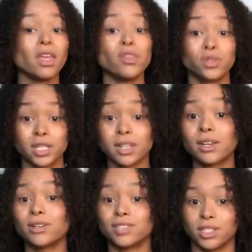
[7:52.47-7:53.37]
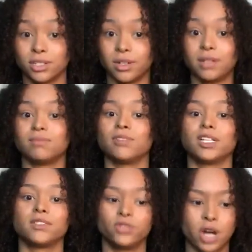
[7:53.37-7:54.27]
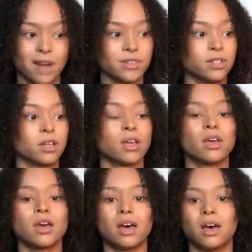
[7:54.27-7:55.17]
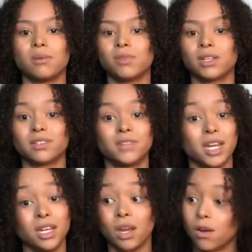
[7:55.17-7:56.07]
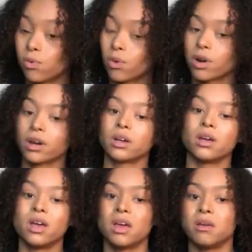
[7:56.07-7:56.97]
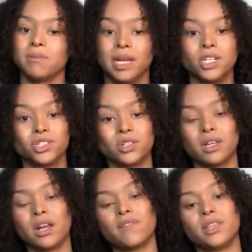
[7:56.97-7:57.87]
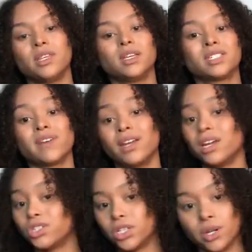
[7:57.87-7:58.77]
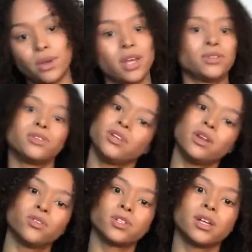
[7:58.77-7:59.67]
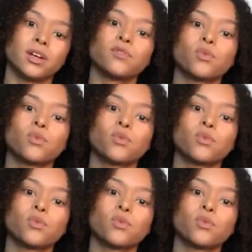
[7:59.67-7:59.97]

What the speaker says: there's a lot that goes into it. Lots of travel, lots of taking off work, making sure that everything is financially okay. So, there's a lot of